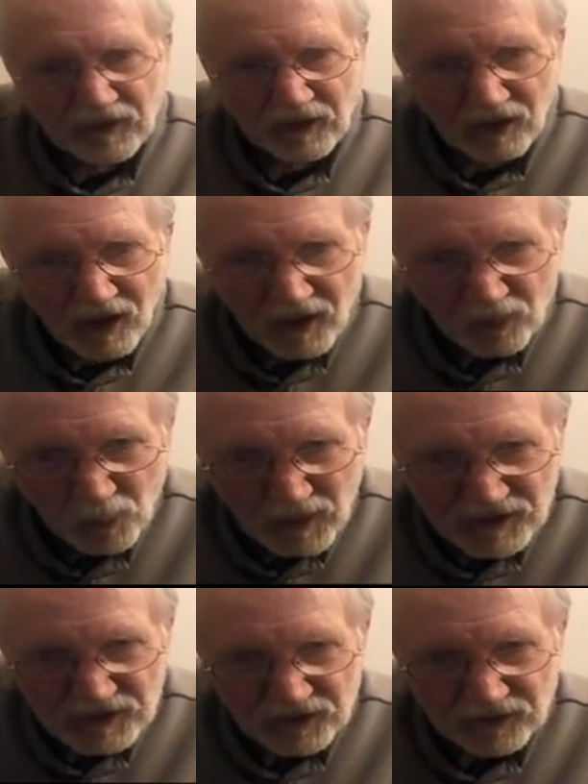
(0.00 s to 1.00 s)
that God
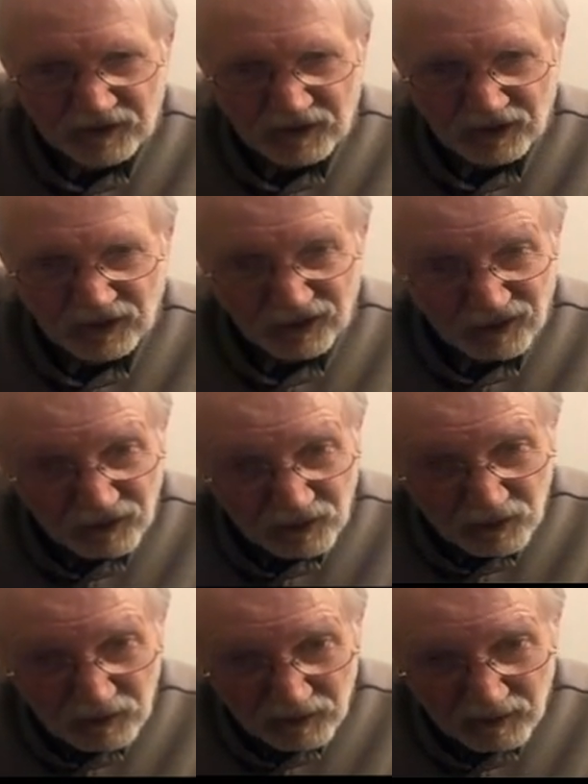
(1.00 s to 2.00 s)
wants her to
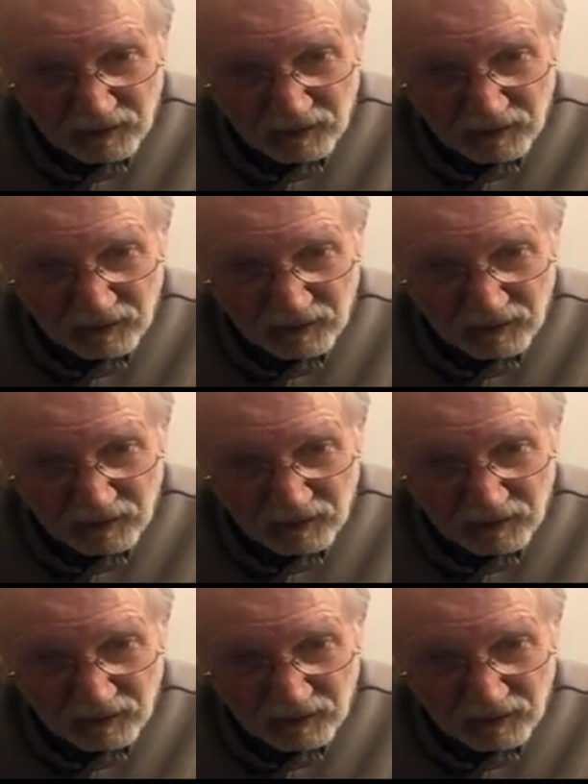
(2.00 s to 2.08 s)
do?